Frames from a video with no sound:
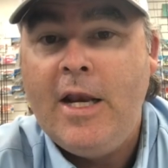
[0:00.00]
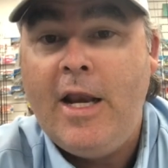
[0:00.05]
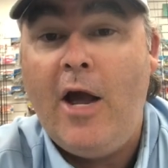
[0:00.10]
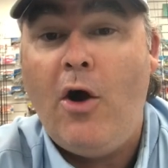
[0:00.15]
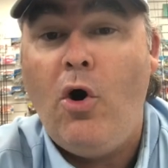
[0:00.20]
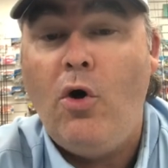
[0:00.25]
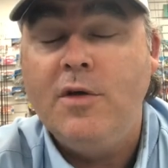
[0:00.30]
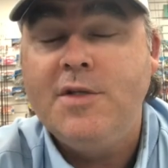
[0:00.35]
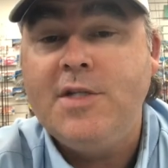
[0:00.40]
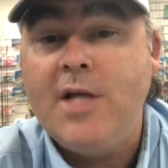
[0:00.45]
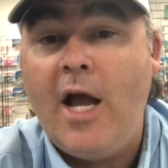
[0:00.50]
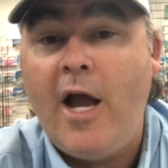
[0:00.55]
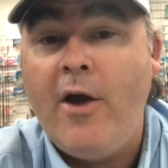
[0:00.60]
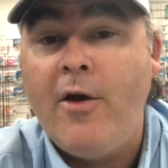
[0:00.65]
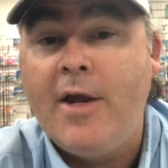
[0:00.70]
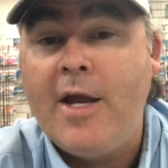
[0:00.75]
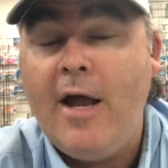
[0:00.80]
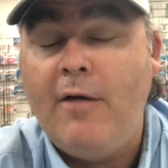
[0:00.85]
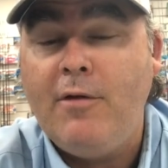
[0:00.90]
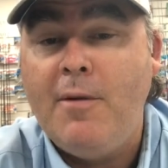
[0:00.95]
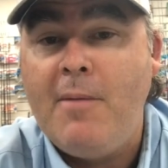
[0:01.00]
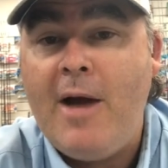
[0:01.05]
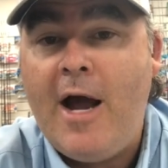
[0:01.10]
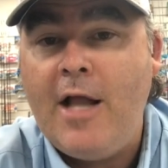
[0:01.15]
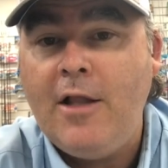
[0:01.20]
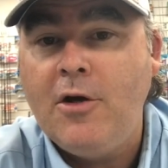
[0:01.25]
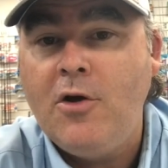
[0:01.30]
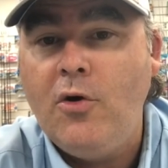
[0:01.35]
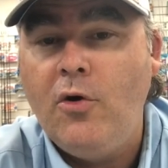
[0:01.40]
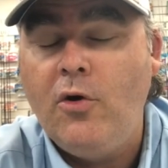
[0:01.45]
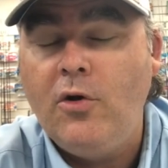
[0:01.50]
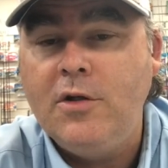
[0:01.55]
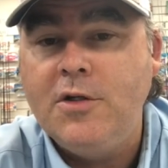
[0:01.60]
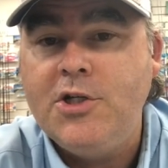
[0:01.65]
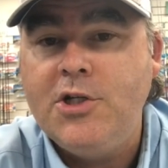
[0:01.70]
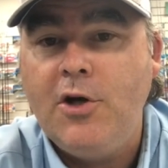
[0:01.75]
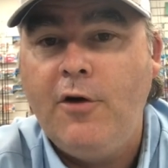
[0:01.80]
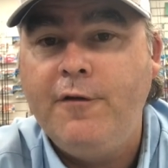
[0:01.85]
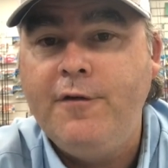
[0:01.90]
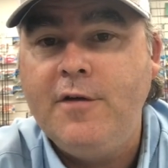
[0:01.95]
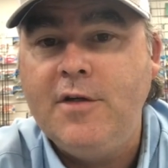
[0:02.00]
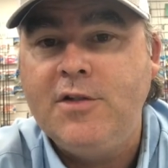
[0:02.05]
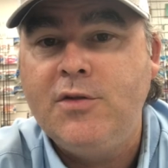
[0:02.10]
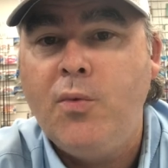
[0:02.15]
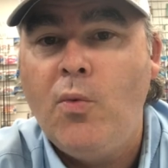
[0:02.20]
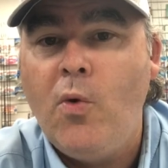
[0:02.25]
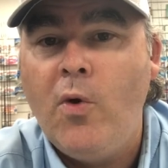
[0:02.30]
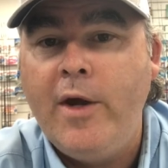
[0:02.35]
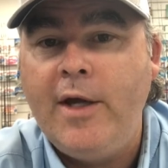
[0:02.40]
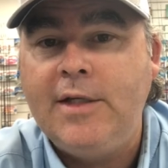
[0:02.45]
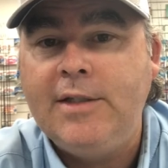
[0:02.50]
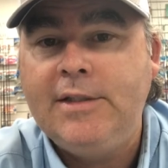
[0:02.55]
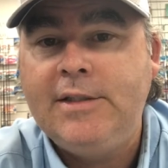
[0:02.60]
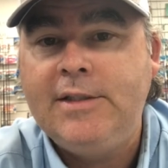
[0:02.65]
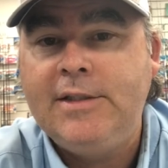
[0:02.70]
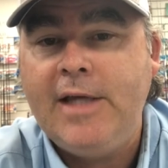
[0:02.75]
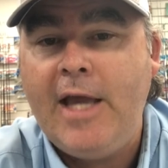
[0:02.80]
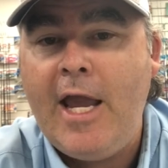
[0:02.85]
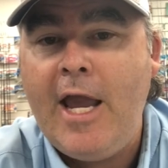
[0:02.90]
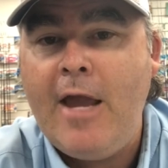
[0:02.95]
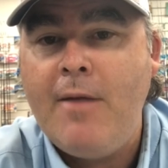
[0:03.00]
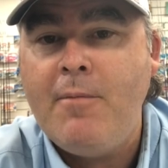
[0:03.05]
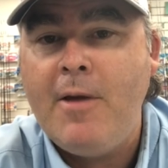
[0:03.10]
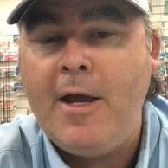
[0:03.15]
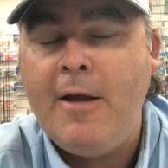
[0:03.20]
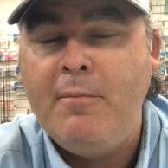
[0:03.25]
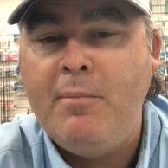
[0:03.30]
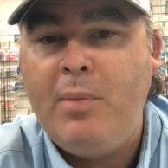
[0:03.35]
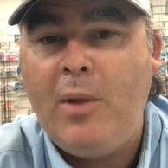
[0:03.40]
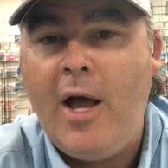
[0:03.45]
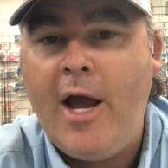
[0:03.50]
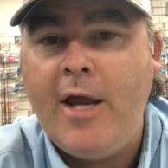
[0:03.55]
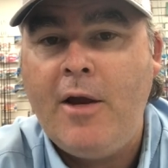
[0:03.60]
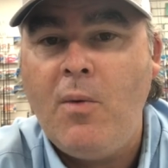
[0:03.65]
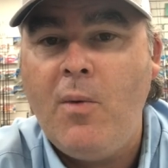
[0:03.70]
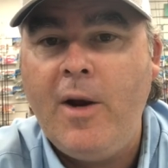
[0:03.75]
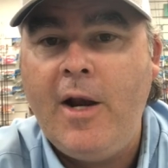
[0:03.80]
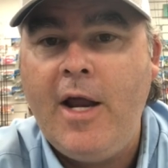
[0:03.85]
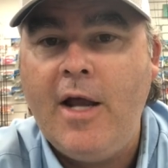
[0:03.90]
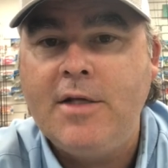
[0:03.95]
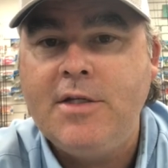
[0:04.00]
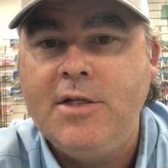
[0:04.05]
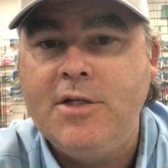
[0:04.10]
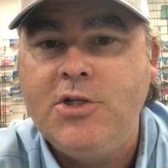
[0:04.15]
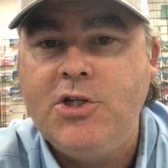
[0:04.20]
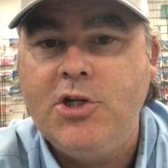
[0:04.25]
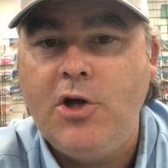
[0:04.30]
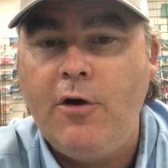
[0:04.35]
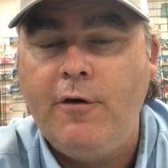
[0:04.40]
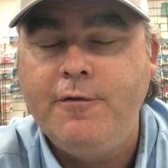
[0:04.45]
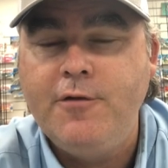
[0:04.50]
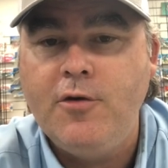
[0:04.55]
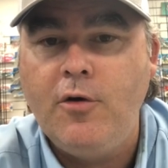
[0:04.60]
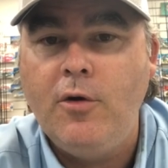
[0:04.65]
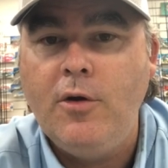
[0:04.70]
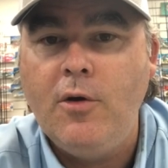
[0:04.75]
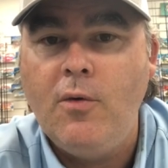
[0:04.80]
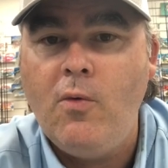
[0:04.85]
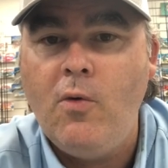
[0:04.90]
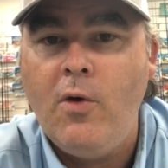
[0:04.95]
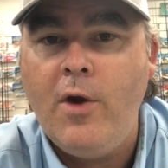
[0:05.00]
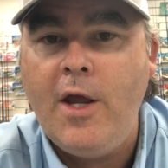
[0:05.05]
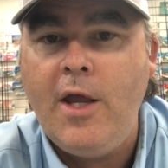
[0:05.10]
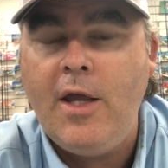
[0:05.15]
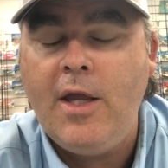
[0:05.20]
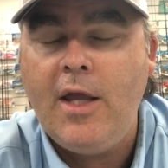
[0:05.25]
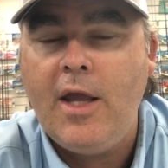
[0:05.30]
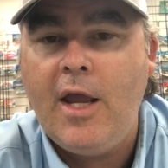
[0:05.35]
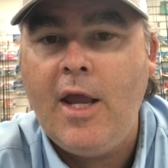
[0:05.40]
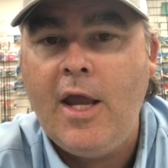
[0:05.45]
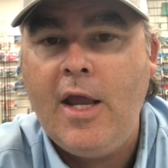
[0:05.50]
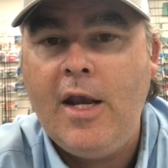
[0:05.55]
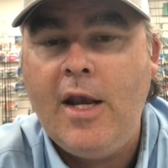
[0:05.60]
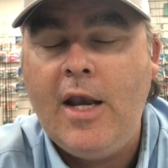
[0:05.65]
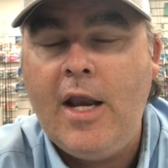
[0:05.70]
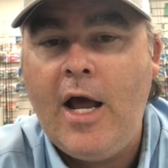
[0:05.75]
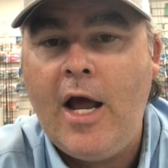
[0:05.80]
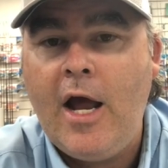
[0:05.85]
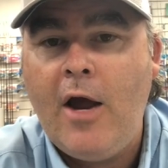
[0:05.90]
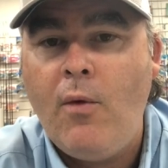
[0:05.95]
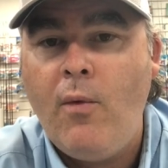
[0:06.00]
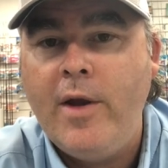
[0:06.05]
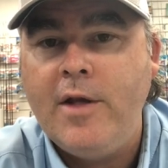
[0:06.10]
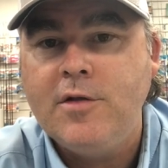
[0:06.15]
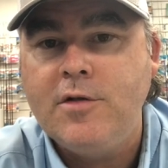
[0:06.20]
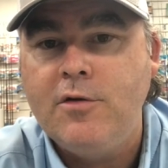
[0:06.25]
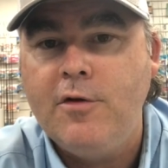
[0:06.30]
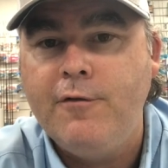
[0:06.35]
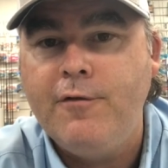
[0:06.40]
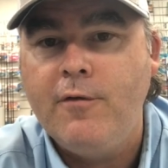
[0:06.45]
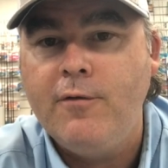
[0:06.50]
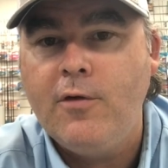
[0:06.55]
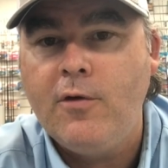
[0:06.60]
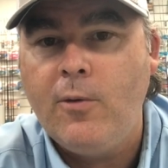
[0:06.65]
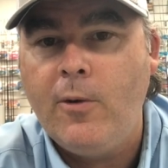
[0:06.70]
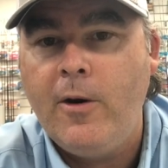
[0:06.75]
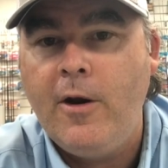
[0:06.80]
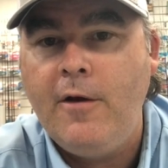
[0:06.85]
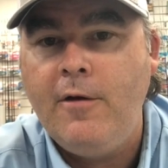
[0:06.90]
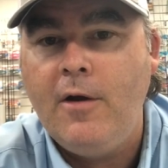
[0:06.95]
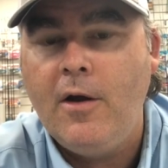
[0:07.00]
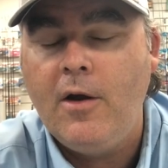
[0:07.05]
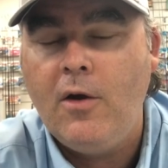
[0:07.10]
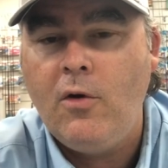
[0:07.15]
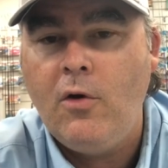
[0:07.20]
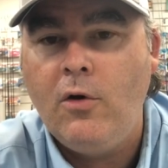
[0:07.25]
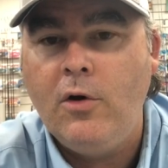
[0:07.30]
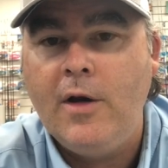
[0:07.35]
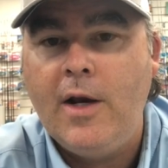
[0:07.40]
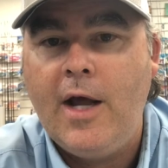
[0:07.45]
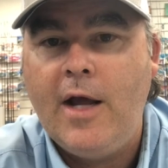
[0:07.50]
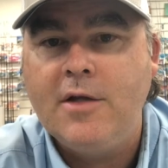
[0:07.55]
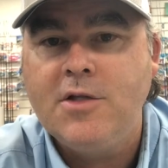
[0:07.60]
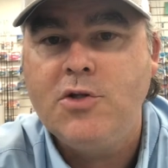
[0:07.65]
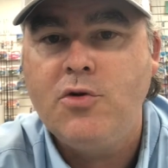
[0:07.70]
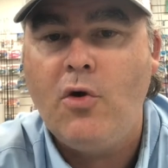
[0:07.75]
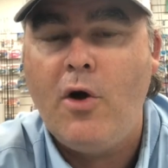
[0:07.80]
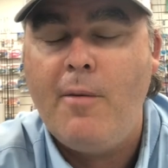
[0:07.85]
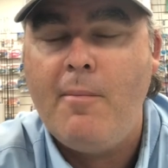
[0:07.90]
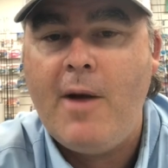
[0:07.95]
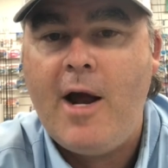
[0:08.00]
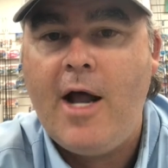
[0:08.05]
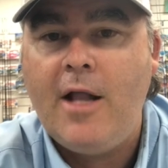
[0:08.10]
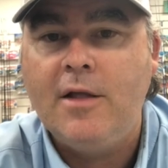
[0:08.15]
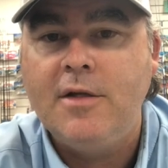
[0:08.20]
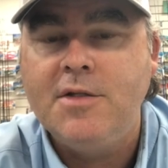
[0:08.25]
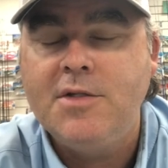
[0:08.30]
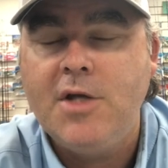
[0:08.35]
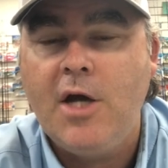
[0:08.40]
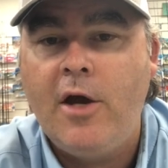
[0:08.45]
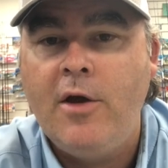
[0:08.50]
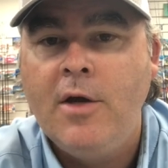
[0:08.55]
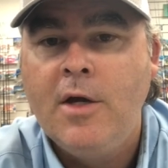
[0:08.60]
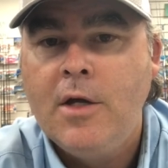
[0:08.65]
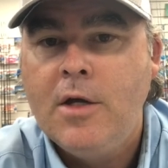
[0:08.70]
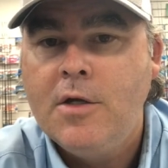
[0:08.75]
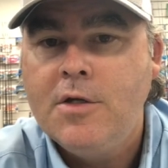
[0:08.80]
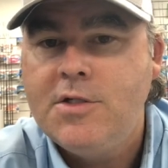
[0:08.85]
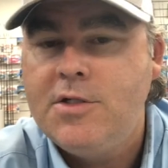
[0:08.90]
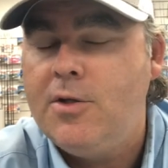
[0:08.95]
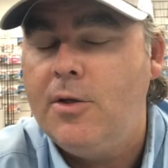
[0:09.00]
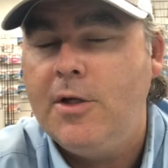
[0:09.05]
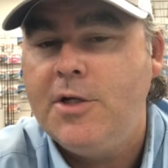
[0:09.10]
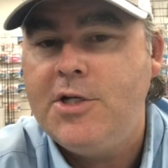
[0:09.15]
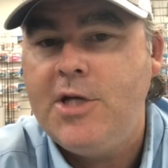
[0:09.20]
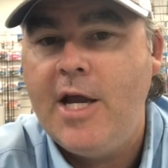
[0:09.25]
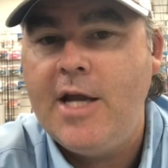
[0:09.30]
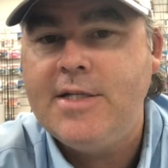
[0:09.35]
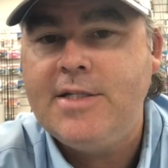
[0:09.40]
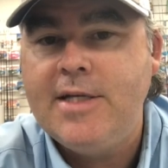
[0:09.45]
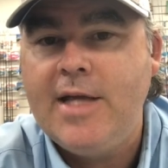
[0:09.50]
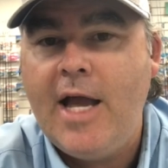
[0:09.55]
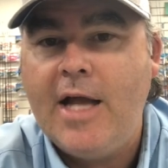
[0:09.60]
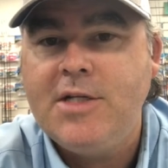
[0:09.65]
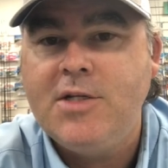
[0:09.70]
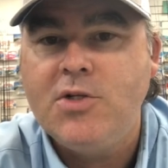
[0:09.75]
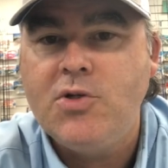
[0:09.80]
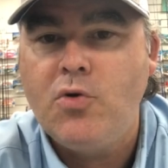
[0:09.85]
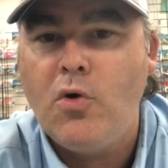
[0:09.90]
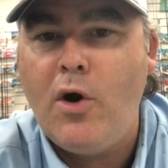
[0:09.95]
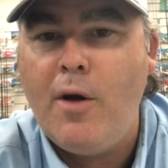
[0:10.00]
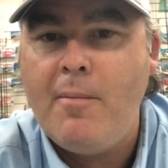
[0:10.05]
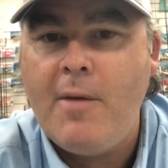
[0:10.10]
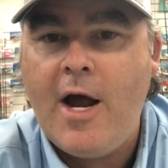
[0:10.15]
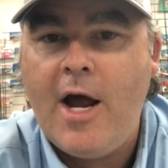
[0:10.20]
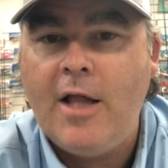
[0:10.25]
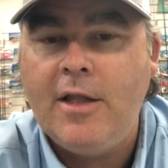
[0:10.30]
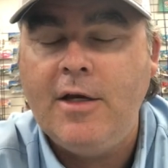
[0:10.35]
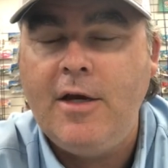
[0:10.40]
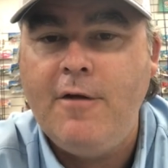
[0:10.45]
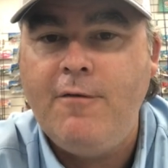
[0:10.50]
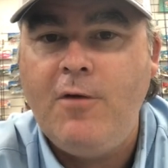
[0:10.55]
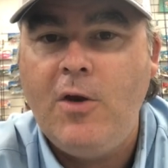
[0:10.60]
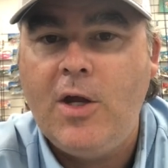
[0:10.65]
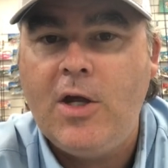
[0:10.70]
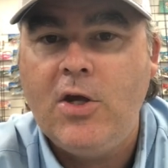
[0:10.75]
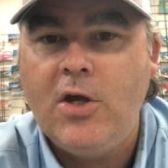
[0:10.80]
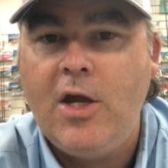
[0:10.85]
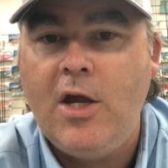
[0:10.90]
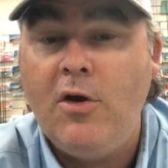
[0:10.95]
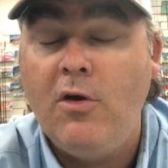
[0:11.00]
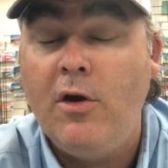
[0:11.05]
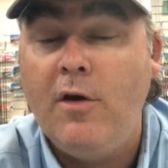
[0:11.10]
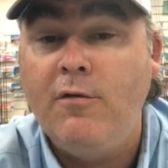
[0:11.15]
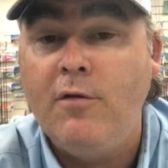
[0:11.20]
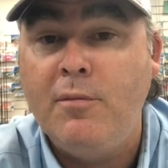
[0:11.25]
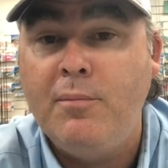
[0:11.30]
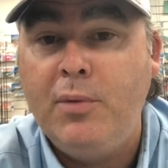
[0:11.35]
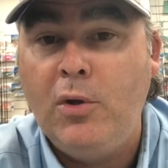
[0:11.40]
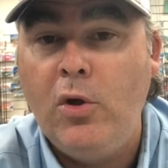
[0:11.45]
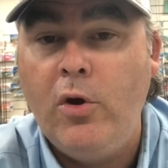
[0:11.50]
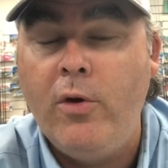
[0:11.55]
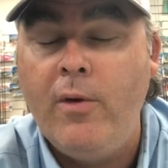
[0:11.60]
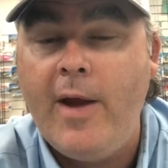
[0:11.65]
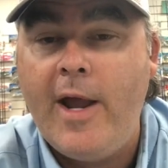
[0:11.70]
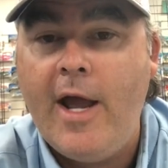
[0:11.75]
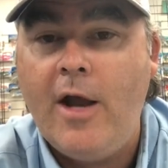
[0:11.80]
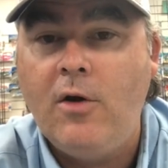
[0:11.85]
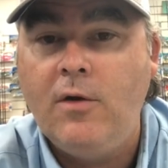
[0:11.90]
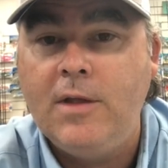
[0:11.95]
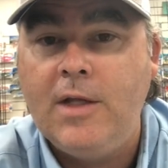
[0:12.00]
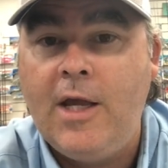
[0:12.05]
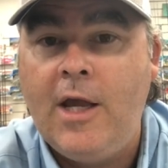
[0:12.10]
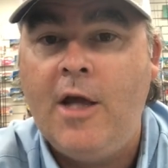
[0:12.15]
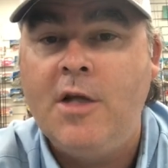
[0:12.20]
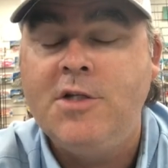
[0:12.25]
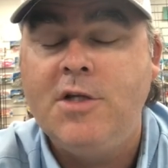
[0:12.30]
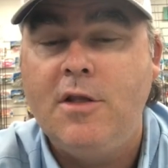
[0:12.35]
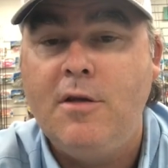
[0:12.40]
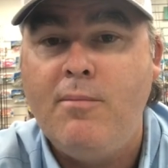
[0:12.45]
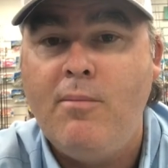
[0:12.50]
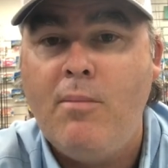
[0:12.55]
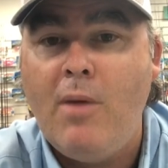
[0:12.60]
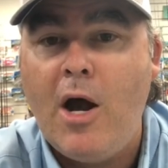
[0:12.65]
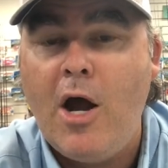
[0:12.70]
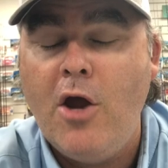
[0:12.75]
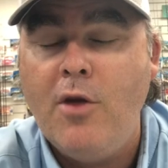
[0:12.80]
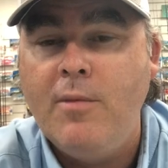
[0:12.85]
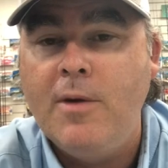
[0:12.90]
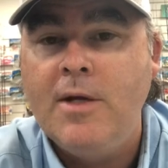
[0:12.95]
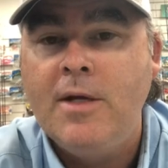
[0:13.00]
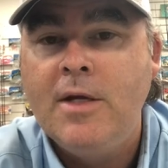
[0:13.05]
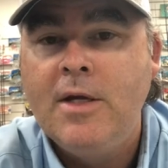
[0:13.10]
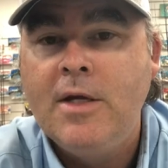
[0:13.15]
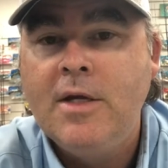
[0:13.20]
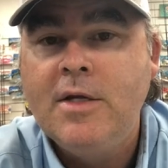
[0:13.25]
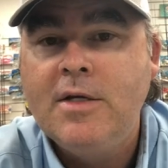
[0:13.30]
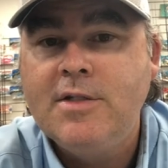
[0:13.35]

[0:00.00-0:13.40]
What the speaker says: Now also, a couple of marlin caught on the shelf this week. Sam and Blake went out to the shelf during the week and went 2 from 3 on striped marlin. So still a chance to catch a striped marlin if you're keen, or even a blue out on the edge at the moment.